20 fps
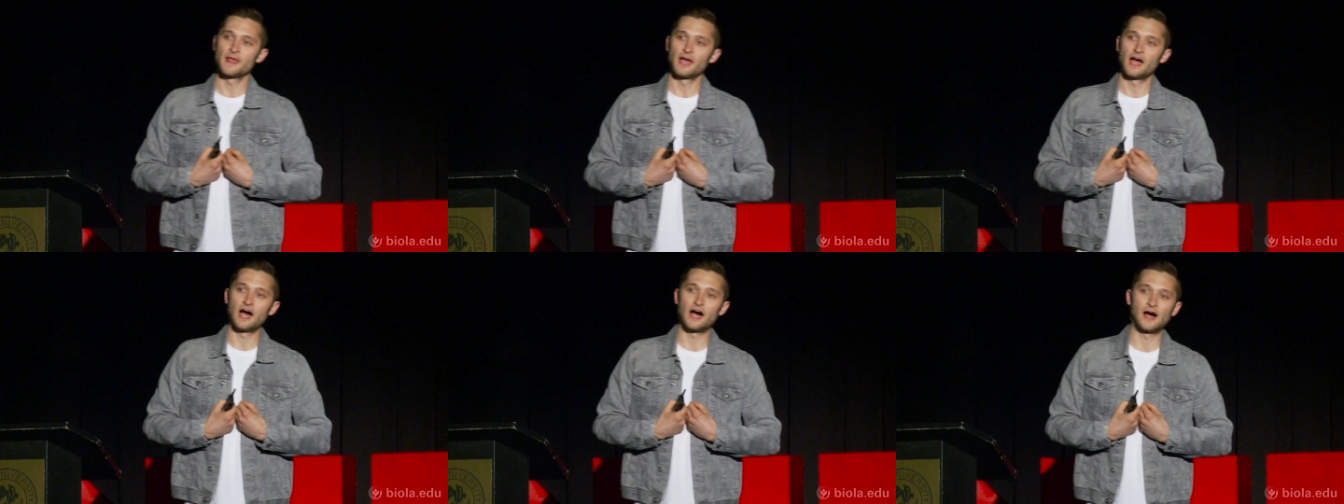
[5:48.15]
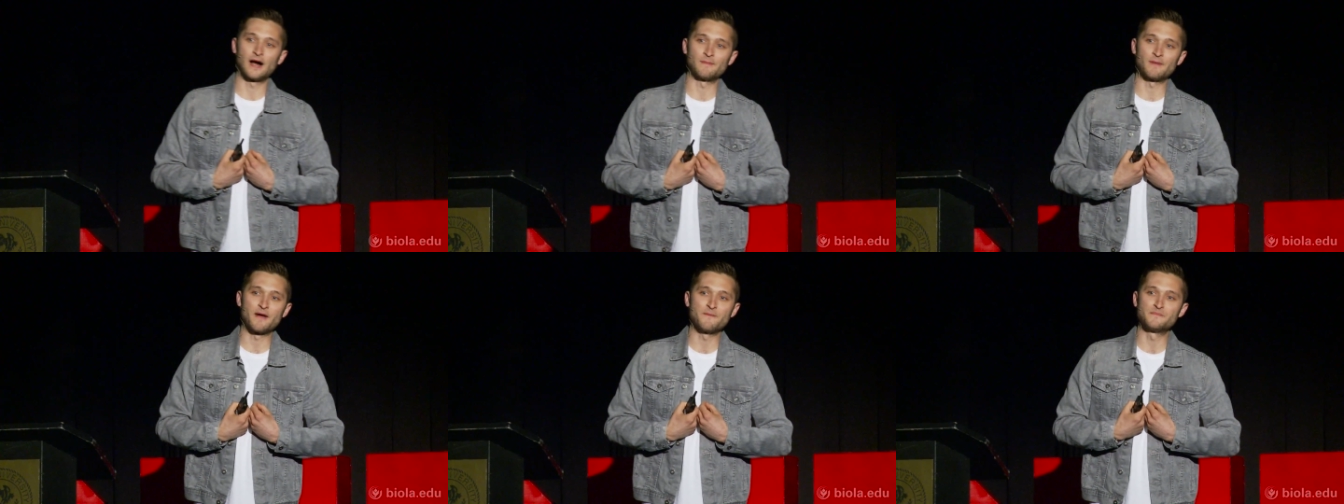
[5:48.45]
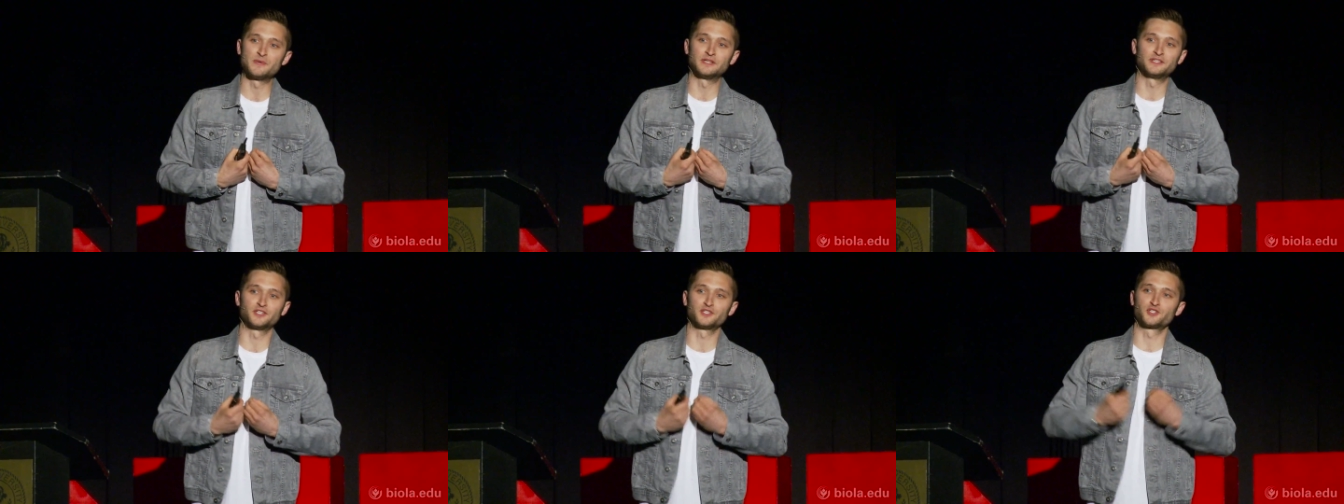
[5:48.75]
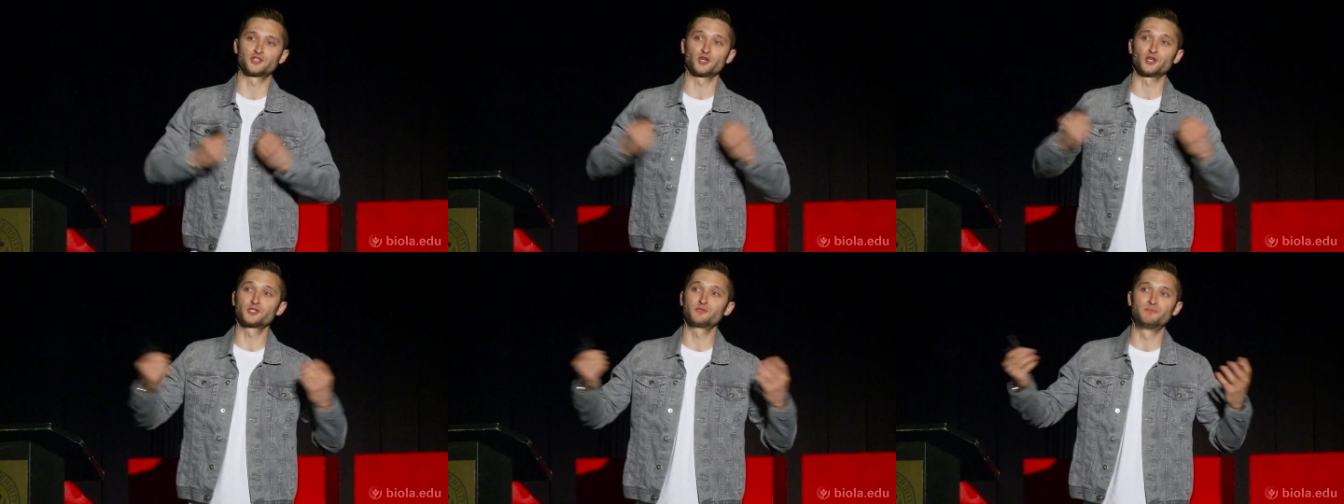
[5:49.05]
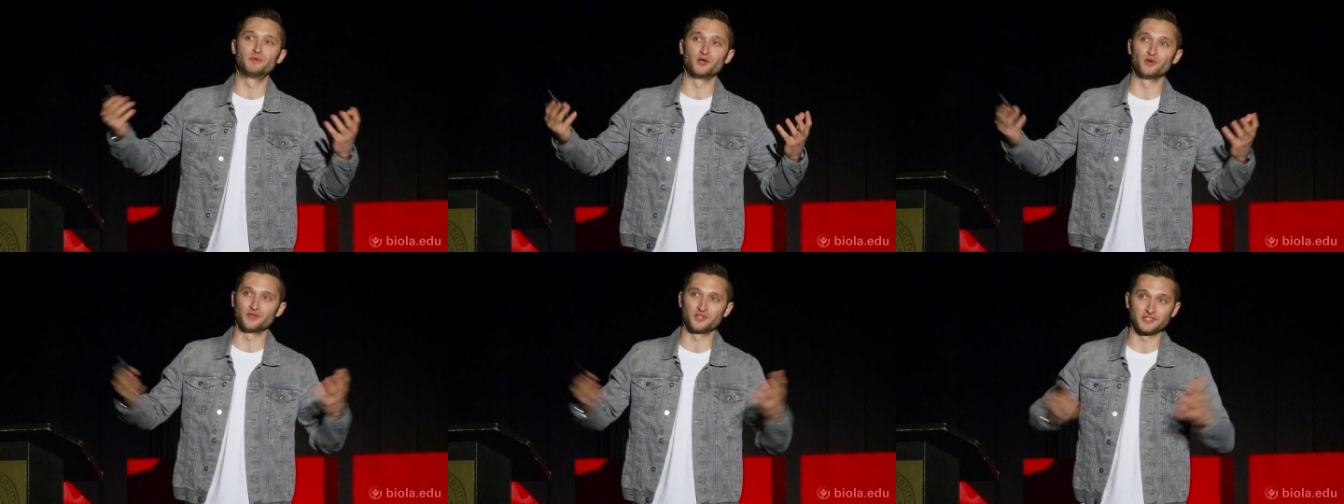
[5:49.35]
Um, I've been to church
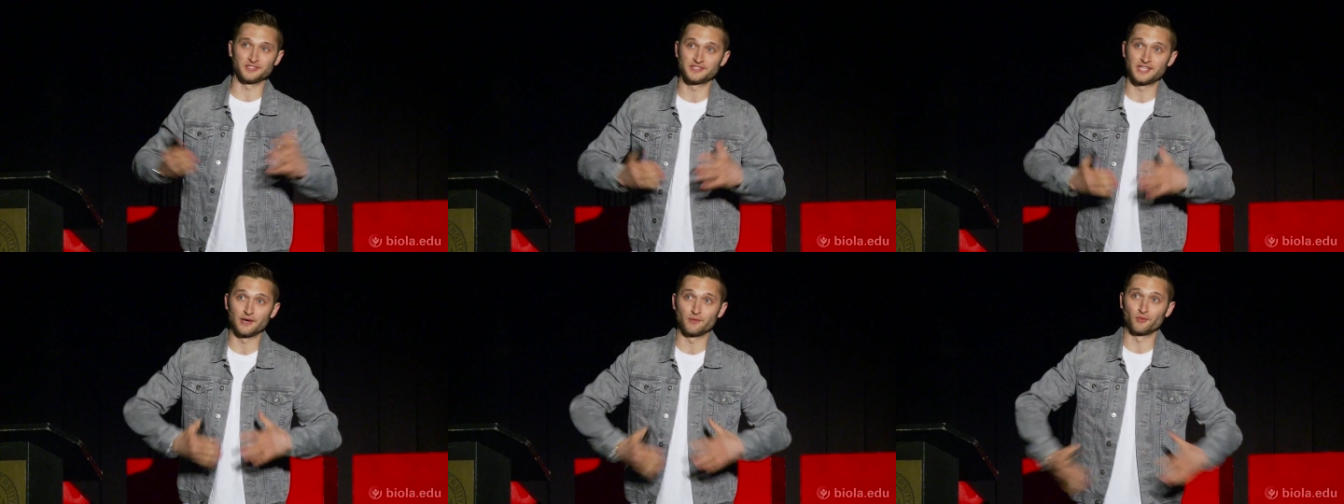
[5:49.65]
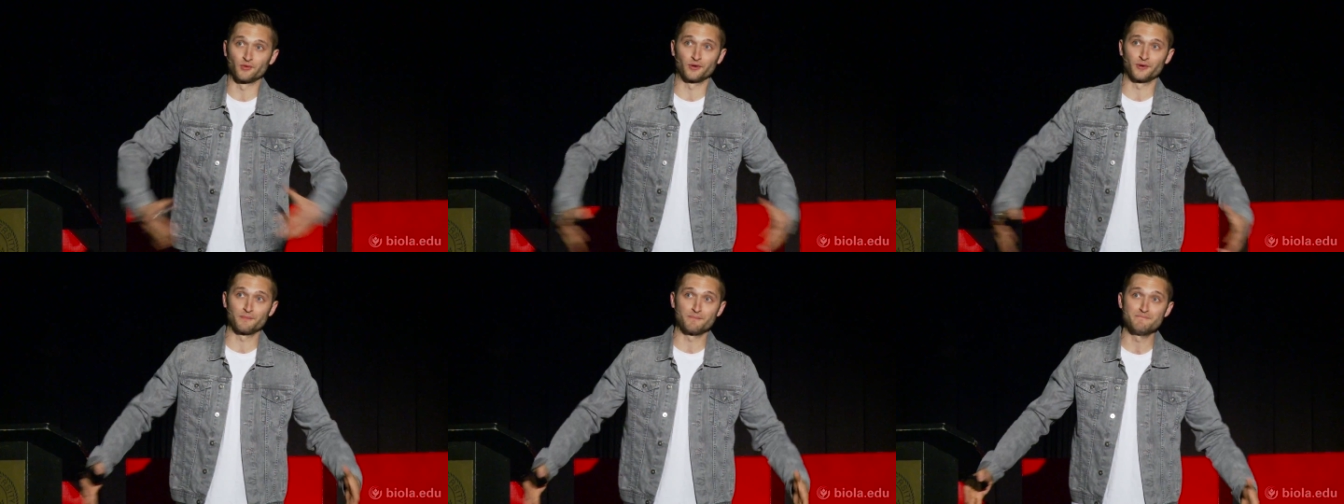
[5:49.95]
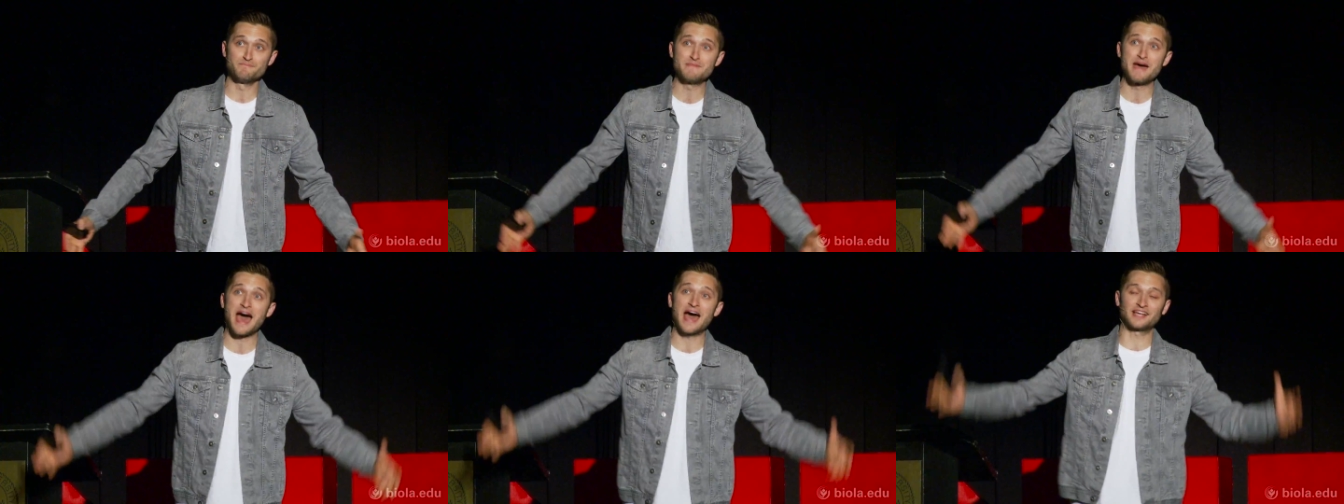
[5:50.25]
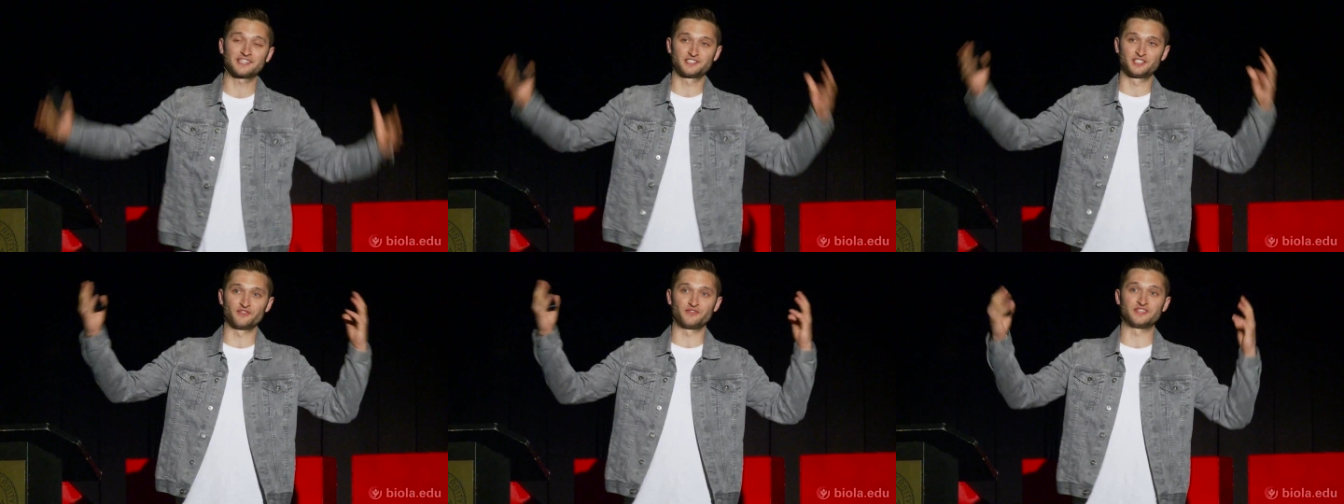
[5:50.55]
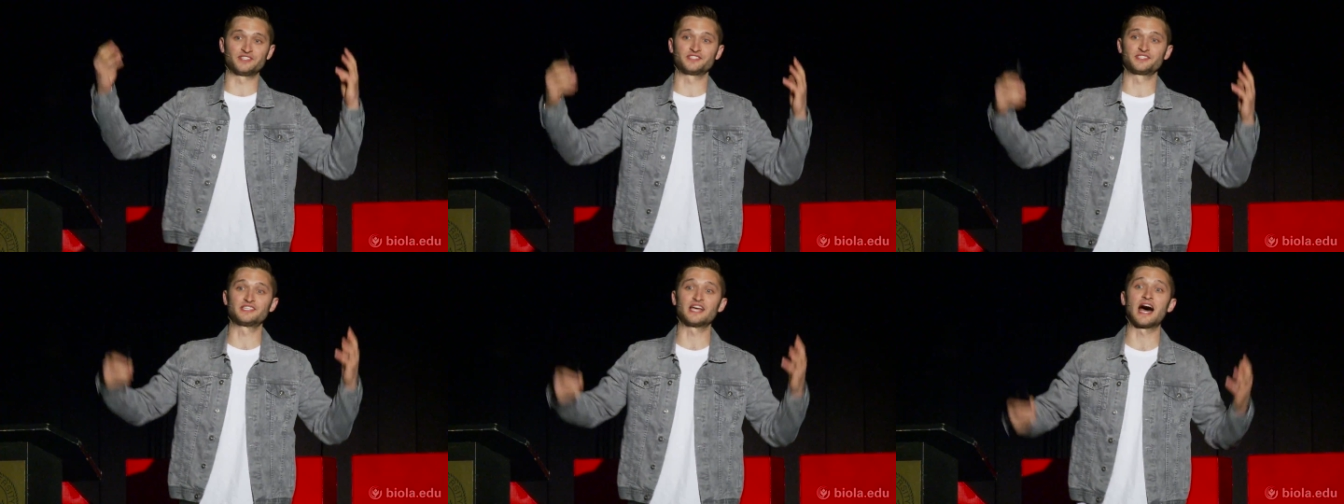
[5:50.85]
buildings that were massive
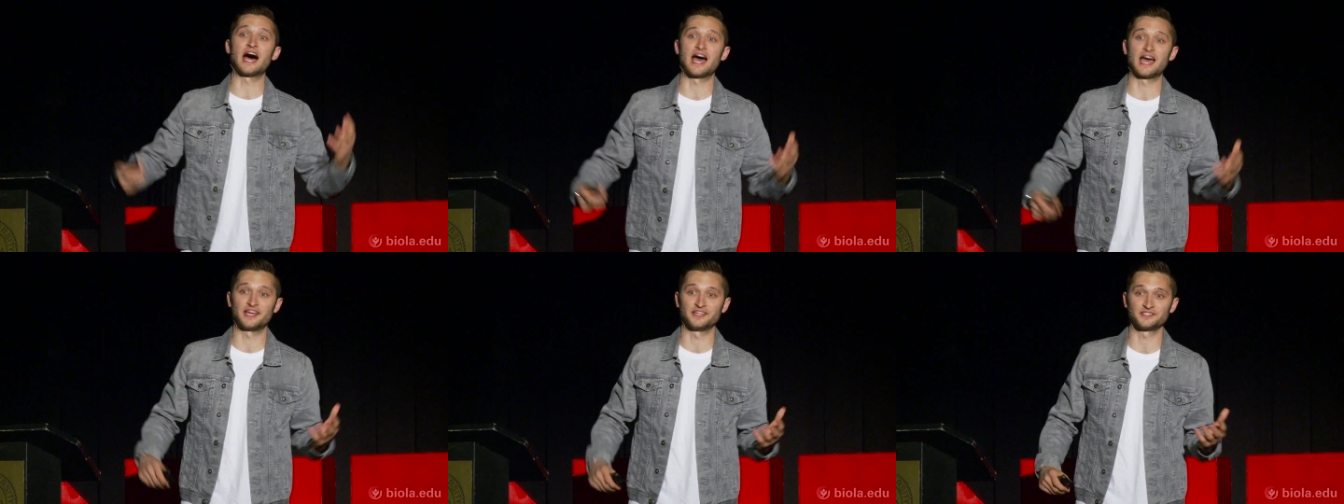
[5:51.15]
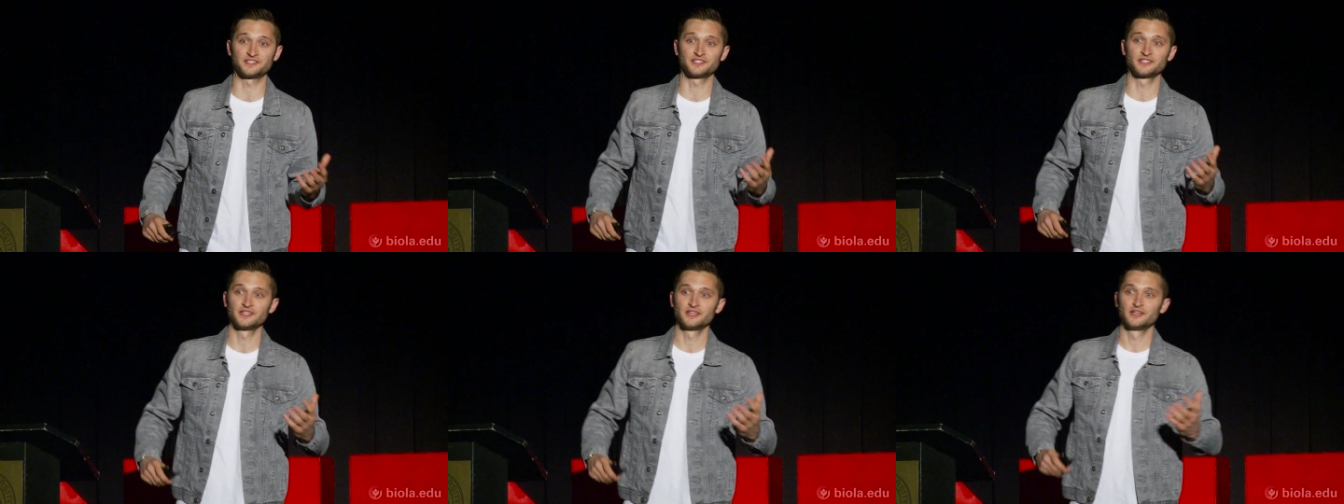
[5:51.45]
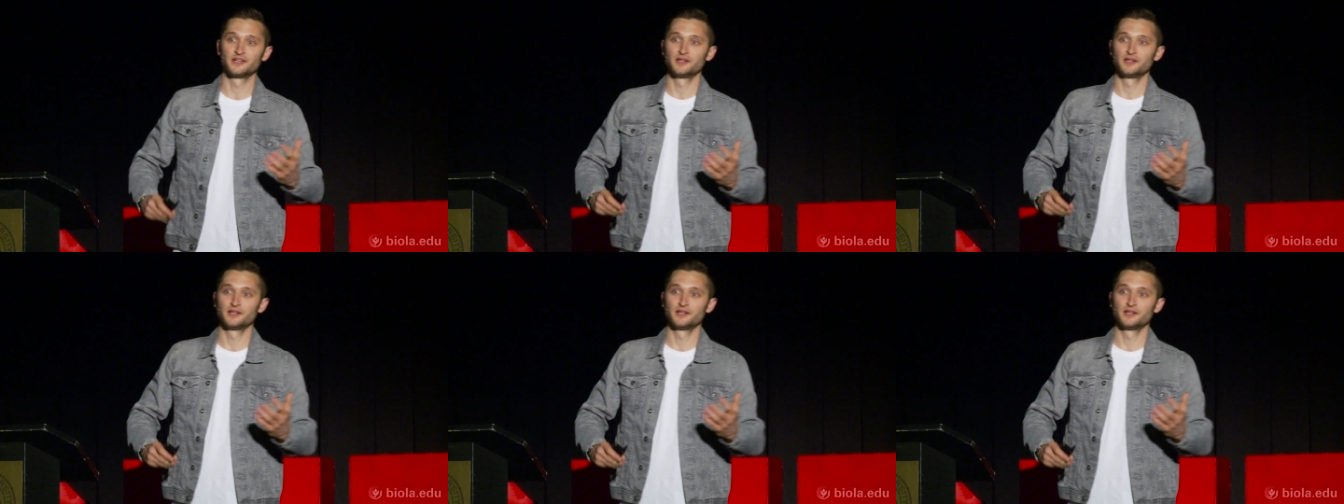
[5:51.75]
in size,